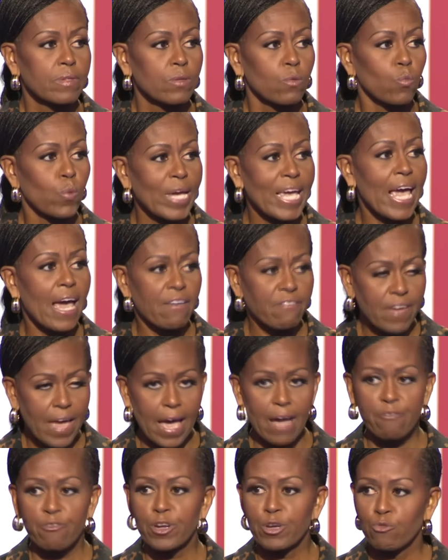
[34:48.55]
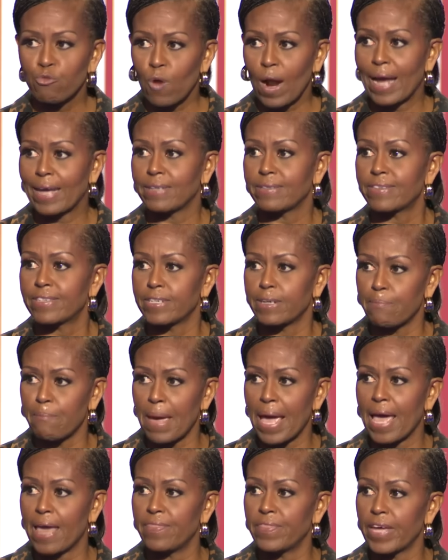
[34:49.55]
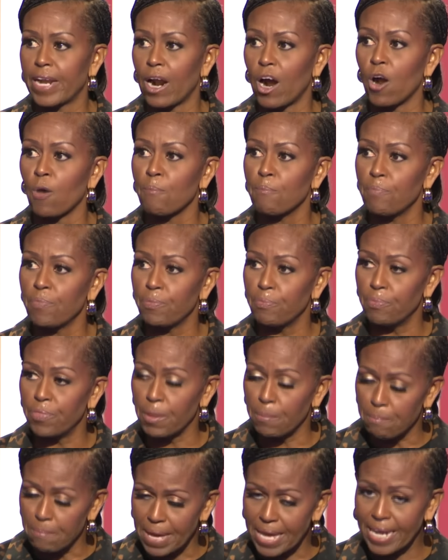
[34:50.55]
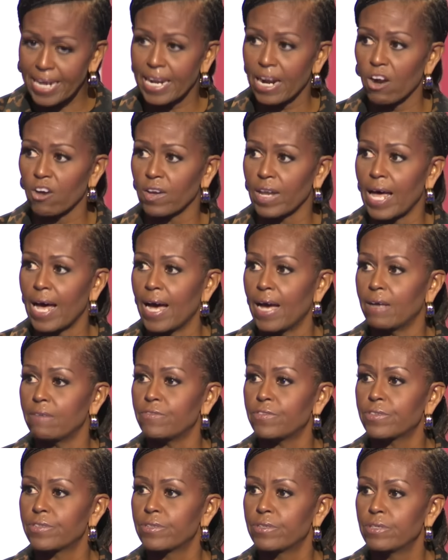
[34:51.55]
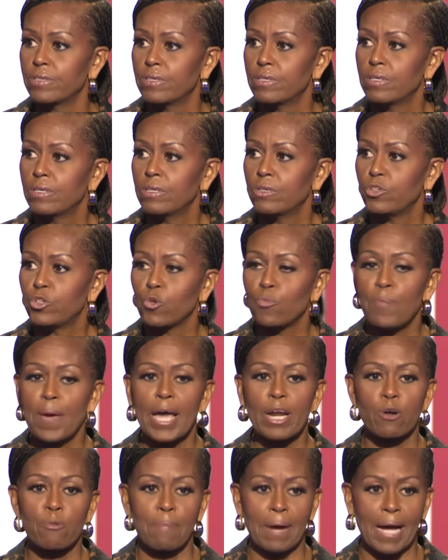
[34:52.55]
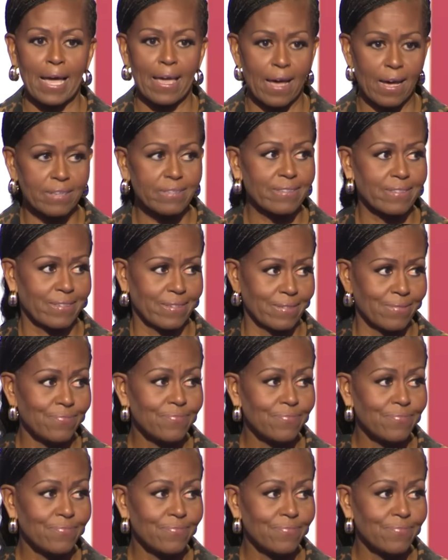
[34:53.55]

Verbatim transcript: we have every right to demand that our, the men in our lives do better by us.